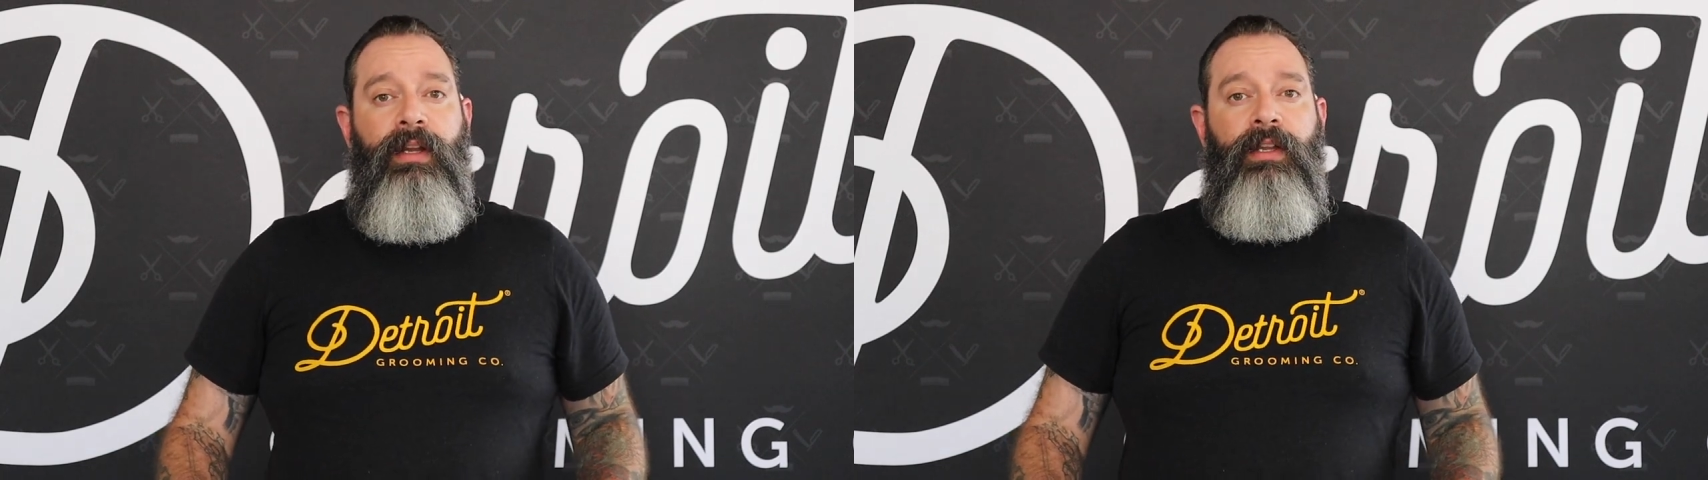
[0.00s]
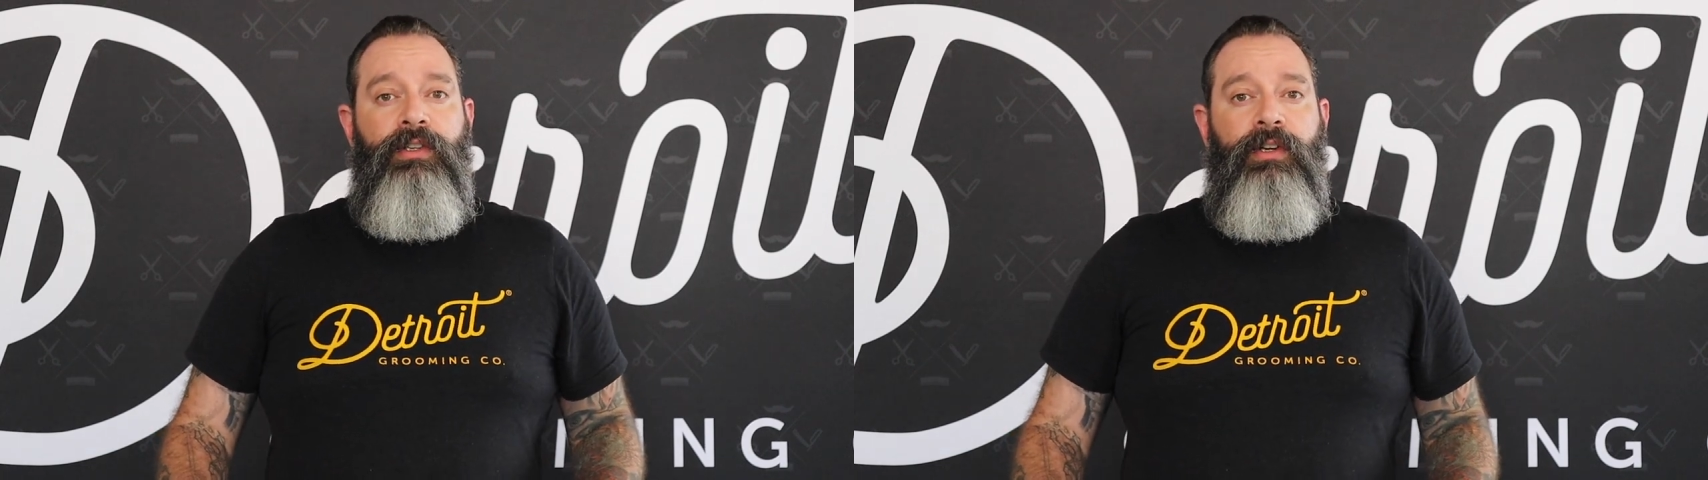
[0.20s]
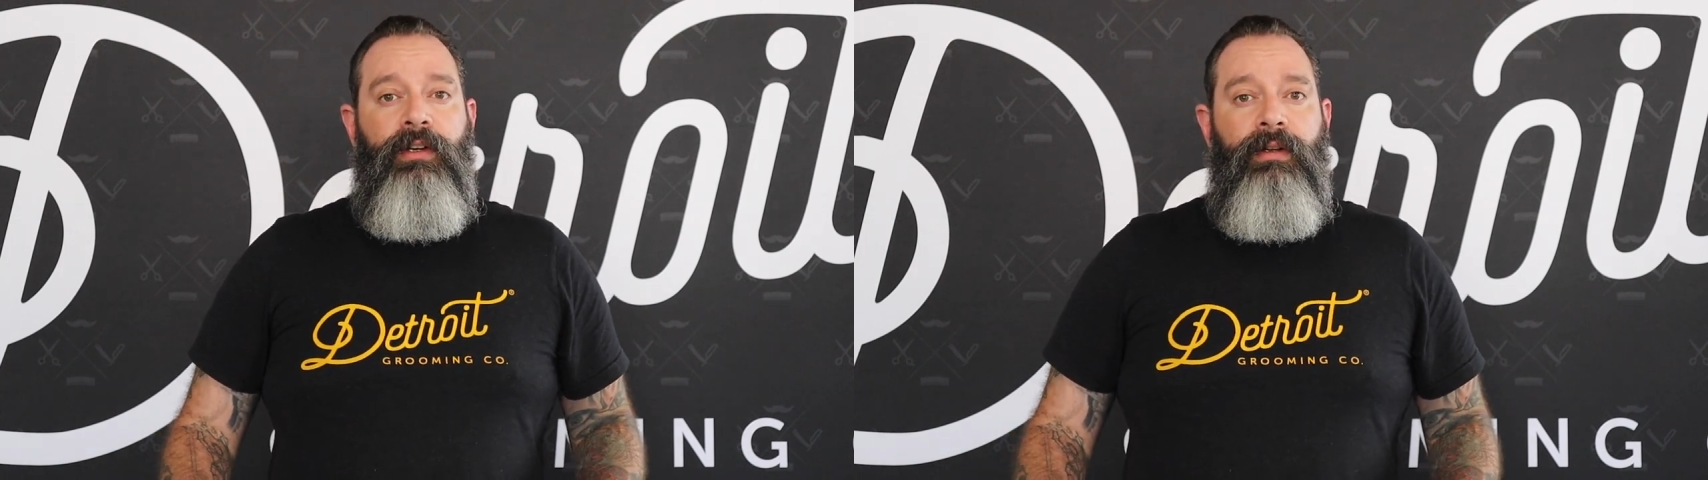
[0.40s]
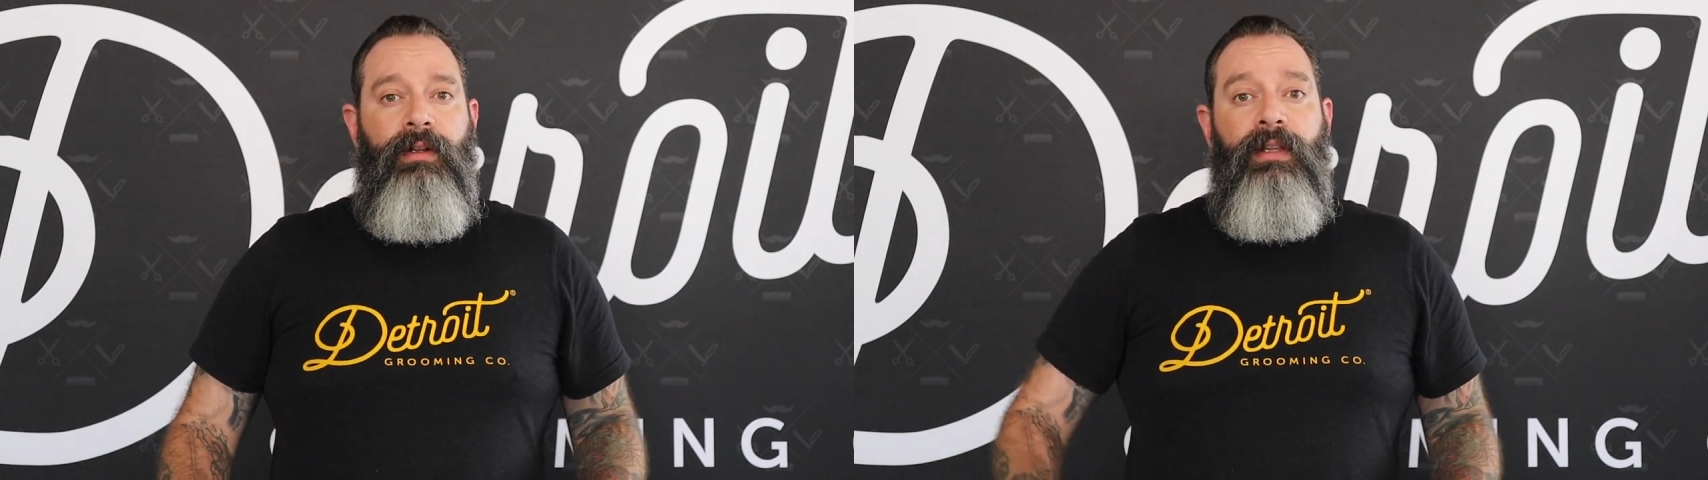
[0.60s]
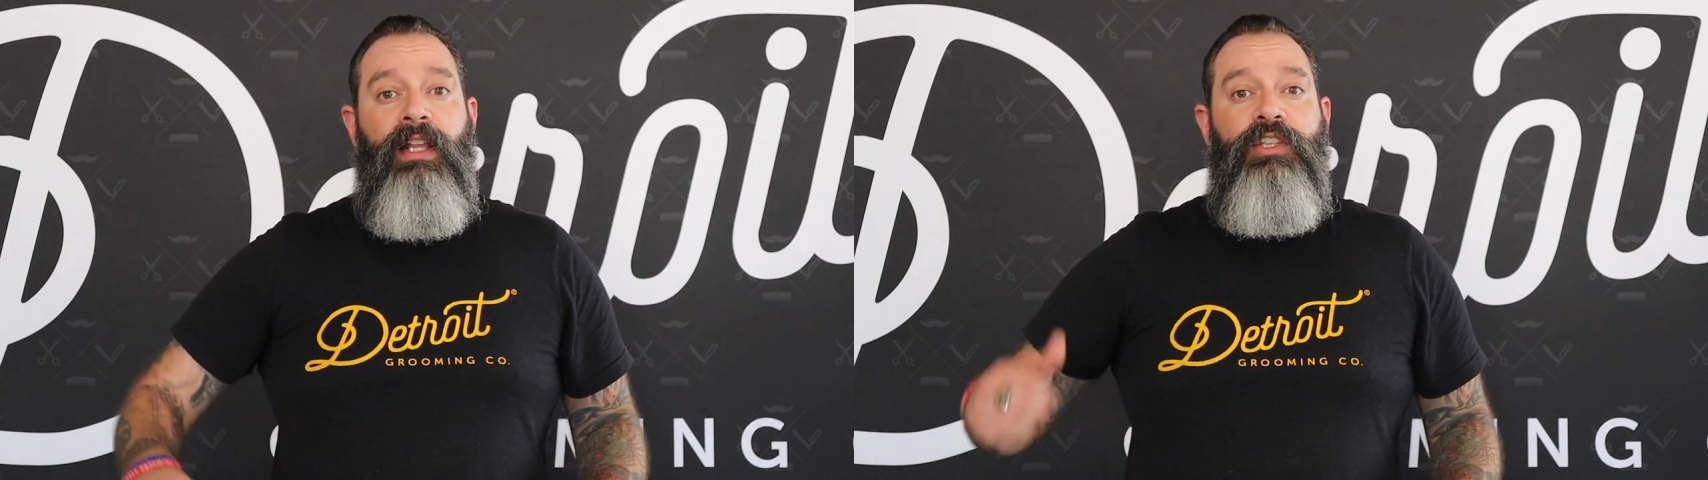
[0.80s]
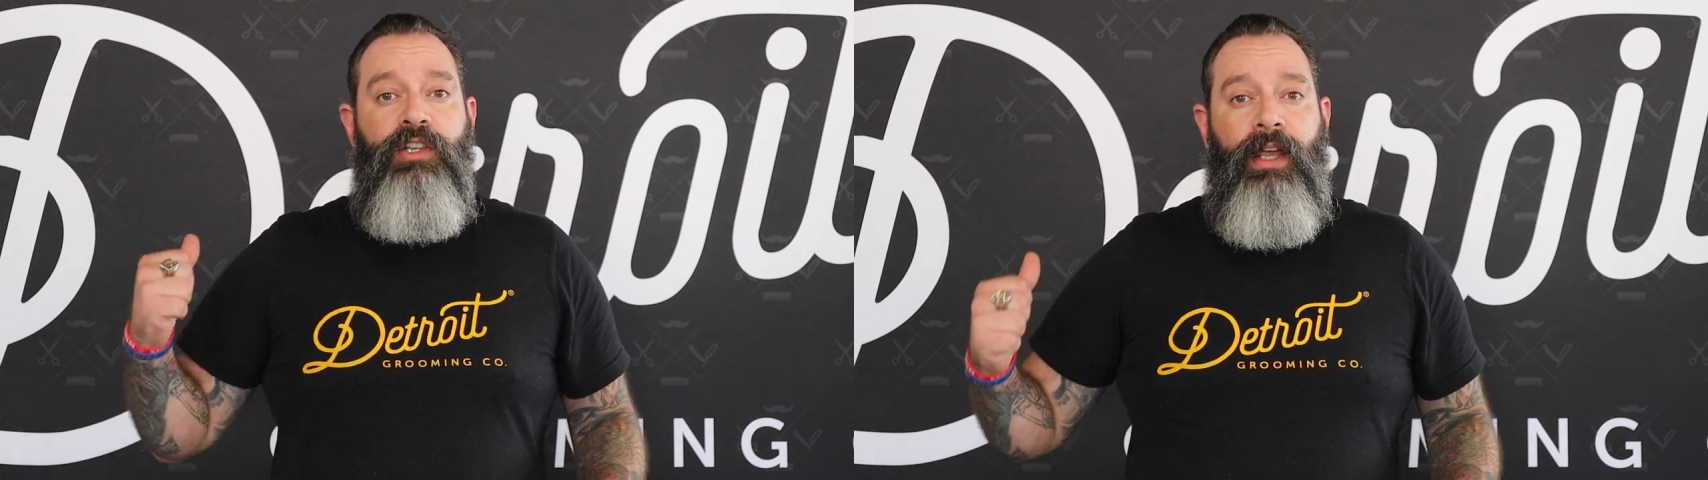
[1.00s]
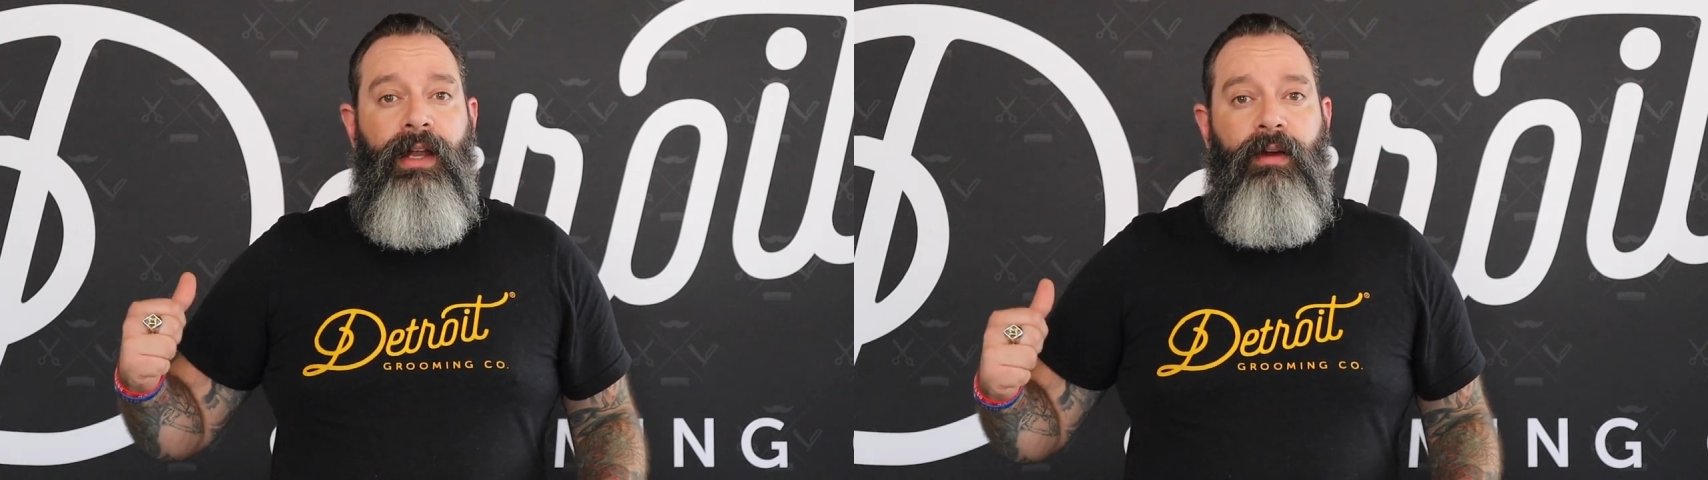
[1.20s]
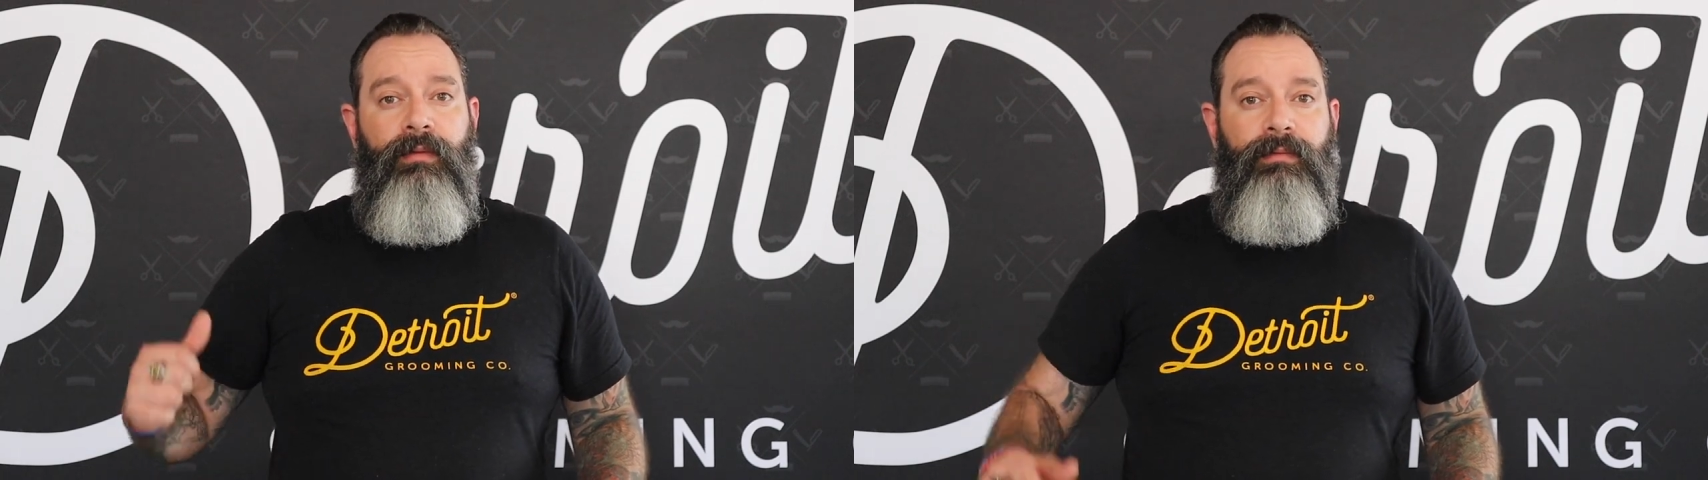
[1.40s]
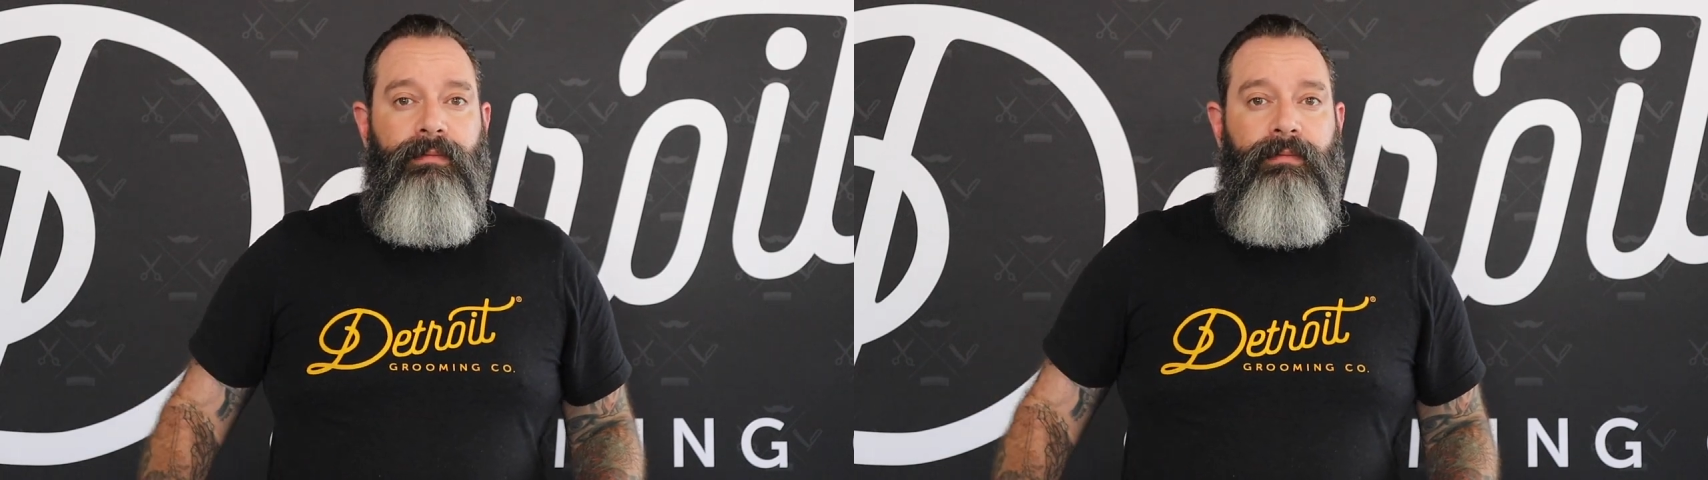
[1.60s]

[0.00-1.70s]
conditioner? Let's check it out.